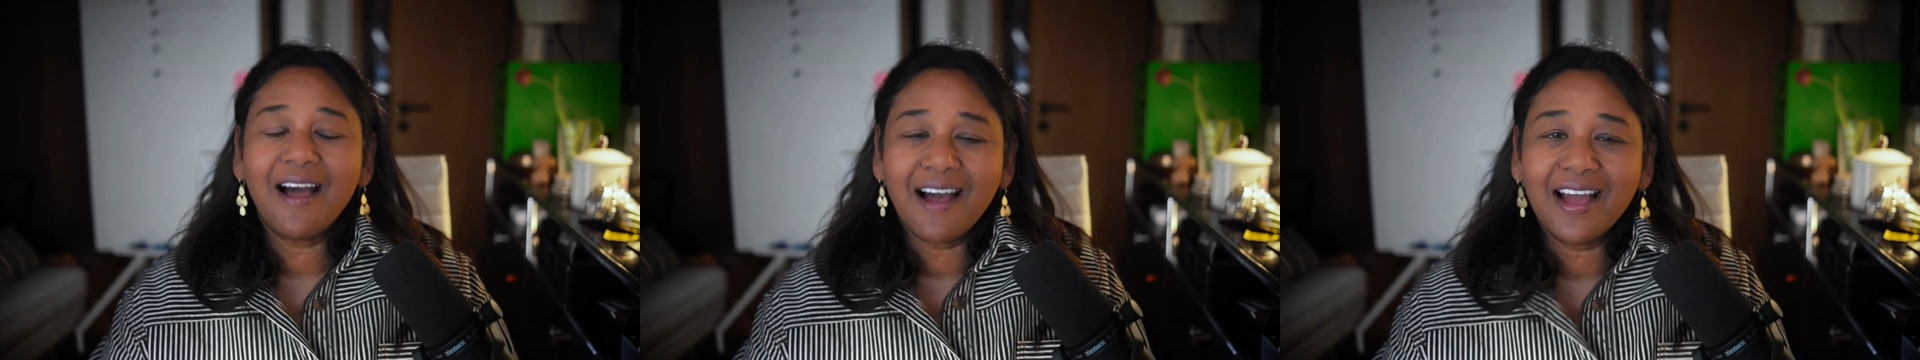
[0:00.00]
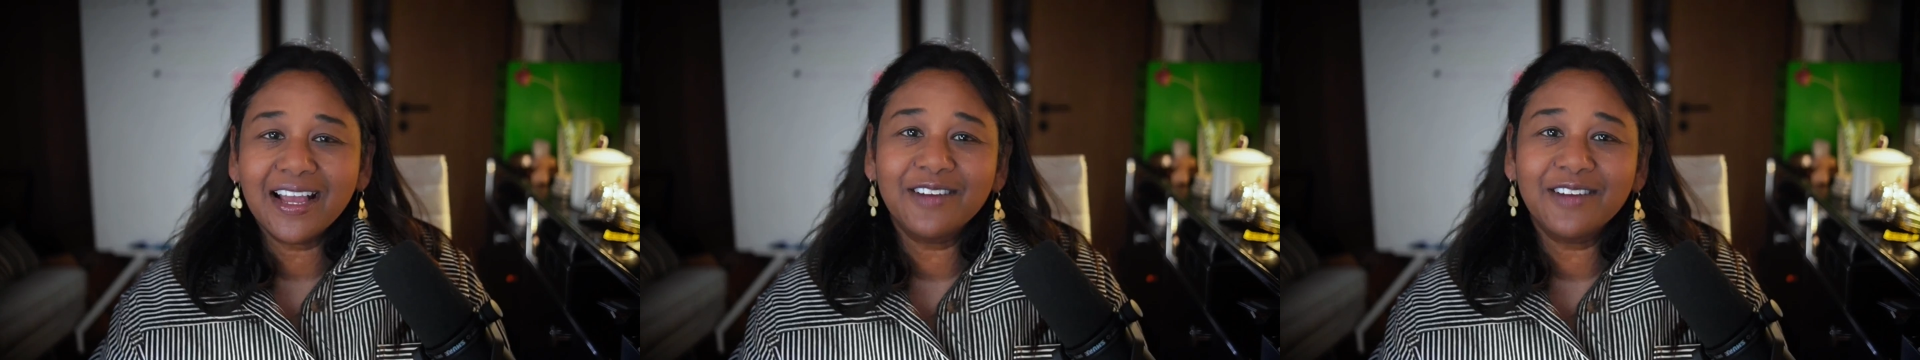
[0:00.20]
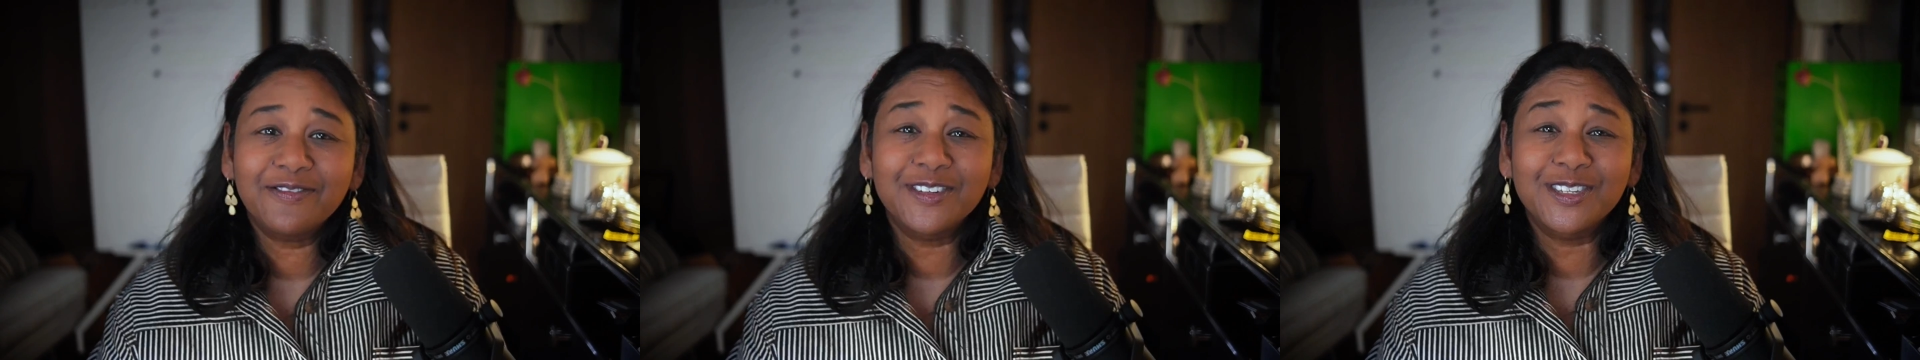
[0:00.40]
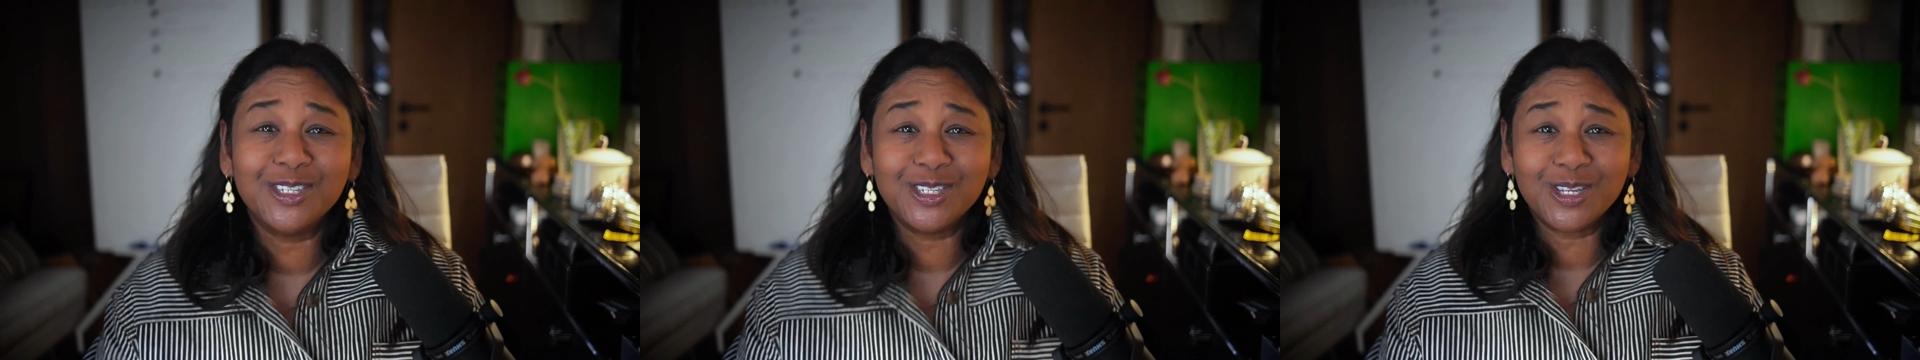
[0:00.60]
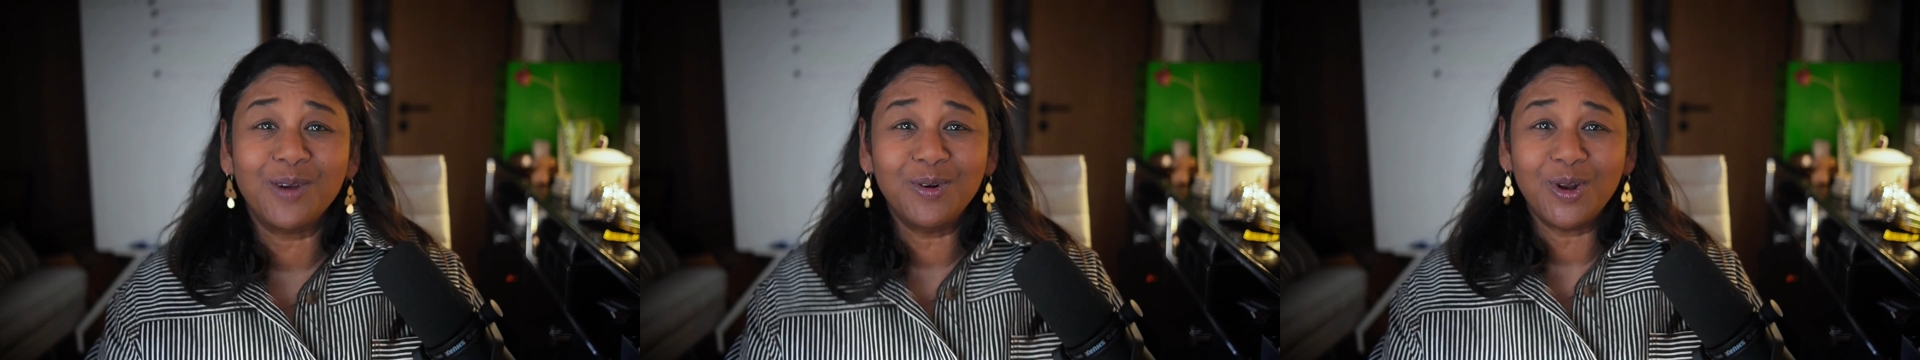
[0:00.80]
eyeing it for
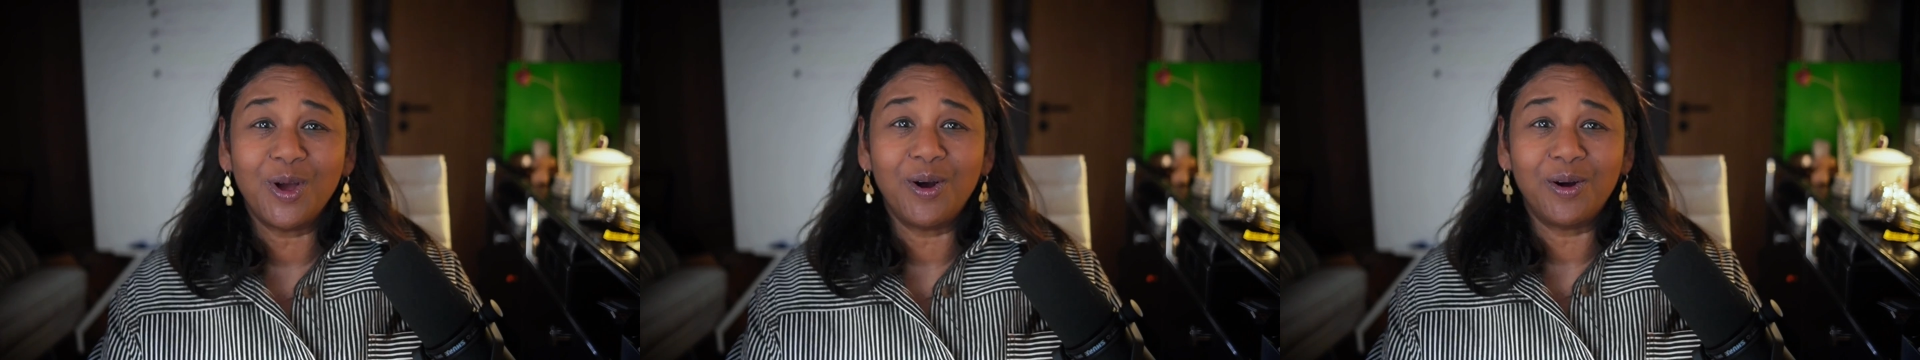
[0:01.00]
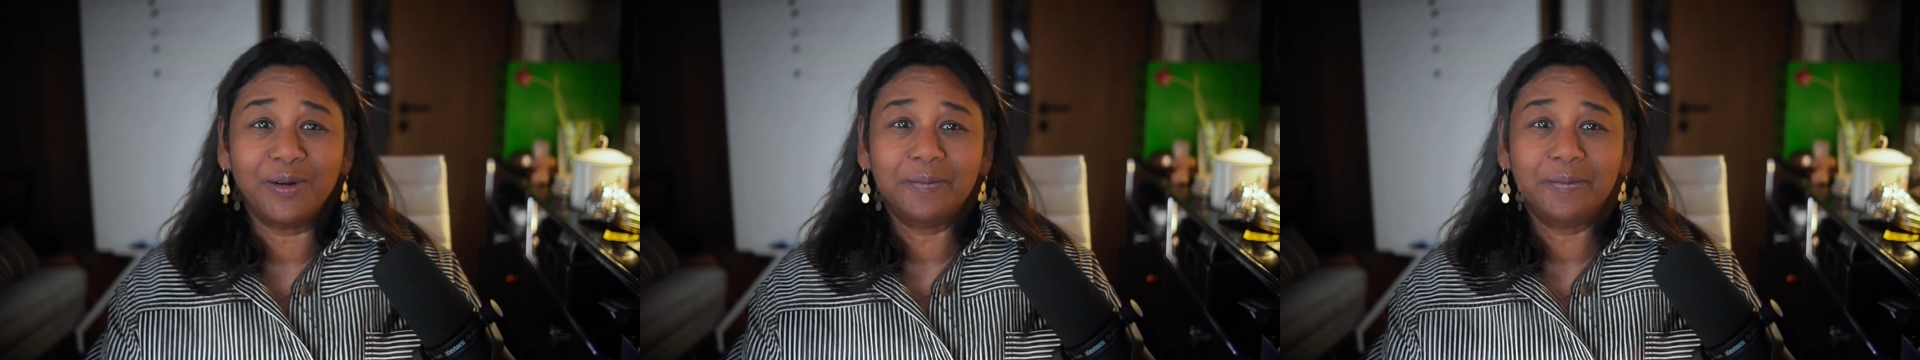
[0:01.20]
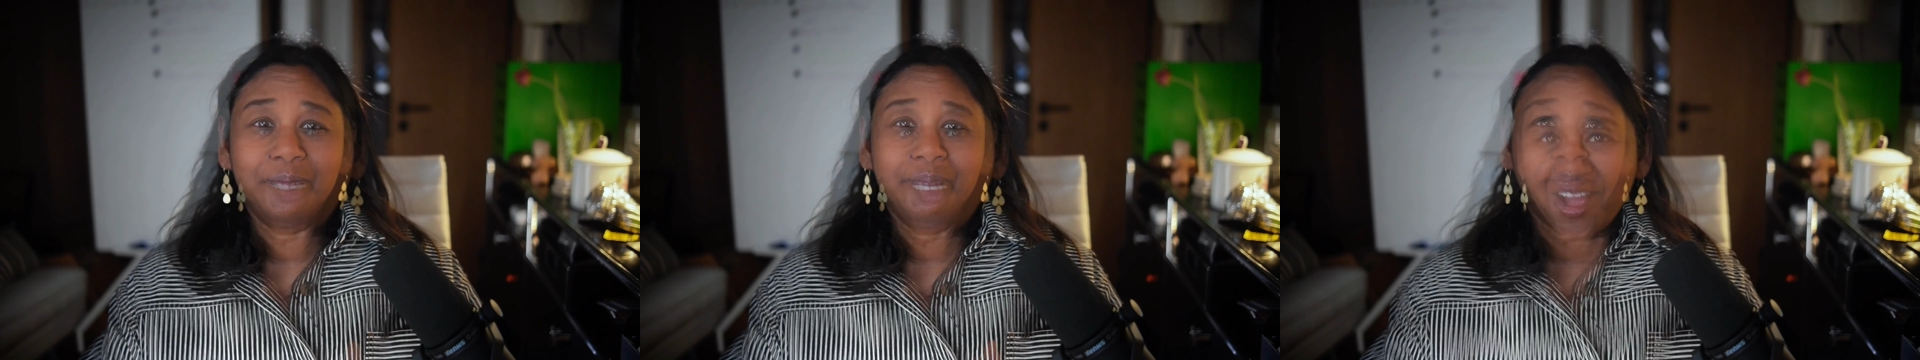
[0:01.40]
so long.